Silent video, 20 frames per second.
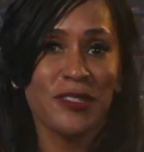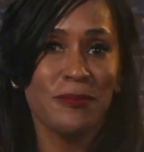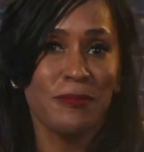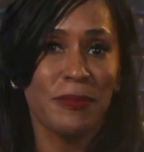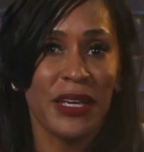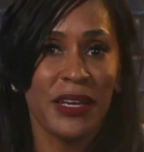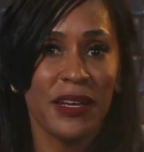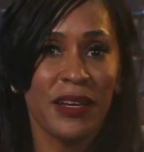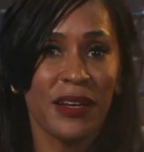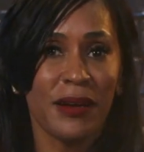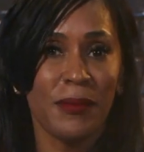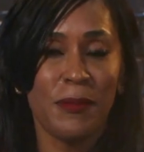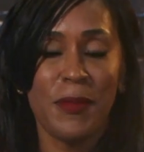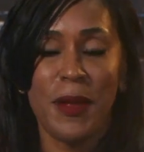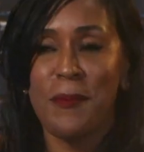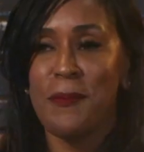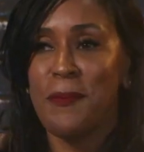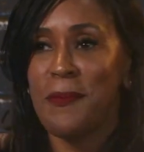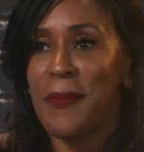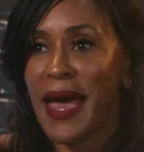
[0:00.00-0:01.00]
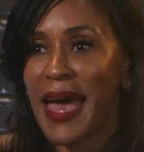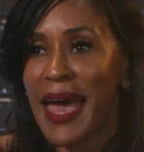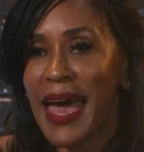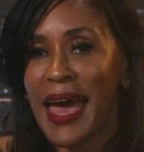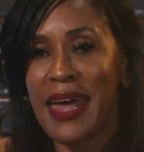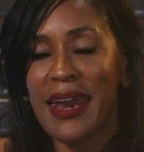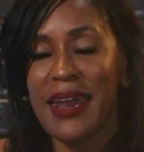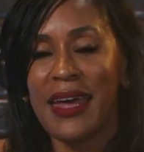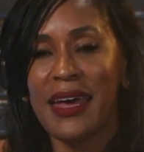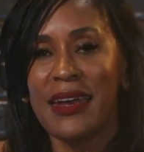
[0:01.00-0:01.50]
men and I'm not
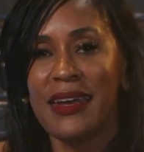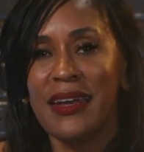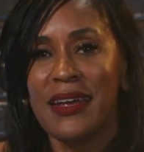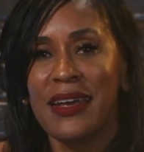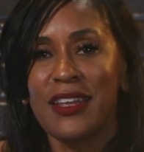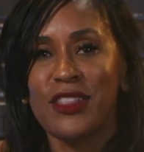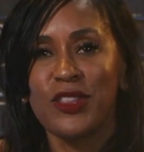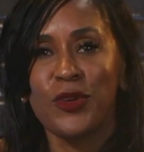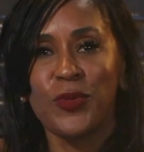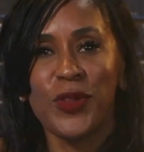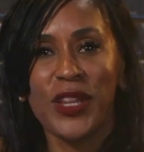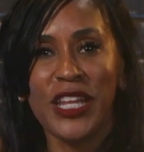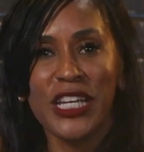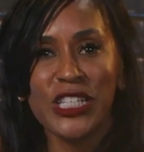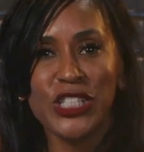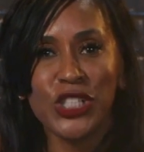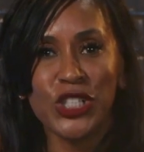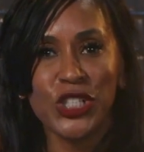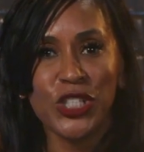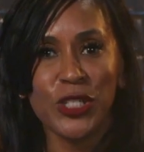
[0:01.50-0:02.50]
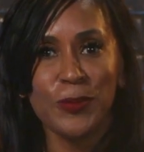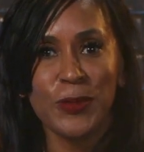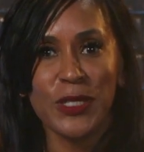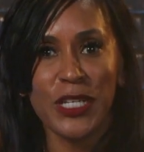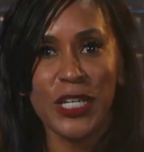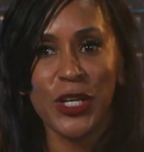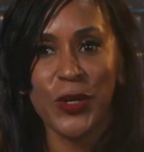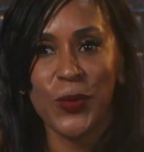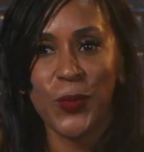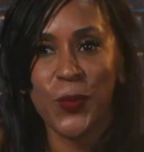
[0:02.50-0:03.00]
mad at the relationship
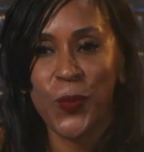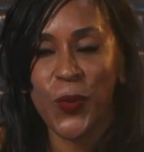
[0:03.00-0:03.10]
didn't